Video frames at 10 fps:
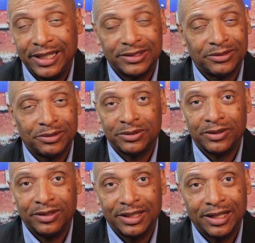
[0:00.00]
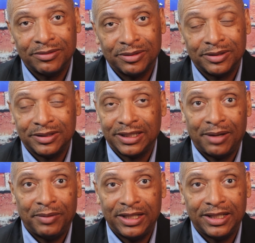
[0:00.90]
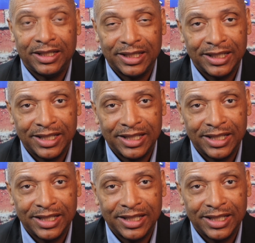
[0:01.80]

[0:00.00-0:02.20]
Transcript: gets to a certain level, I mean,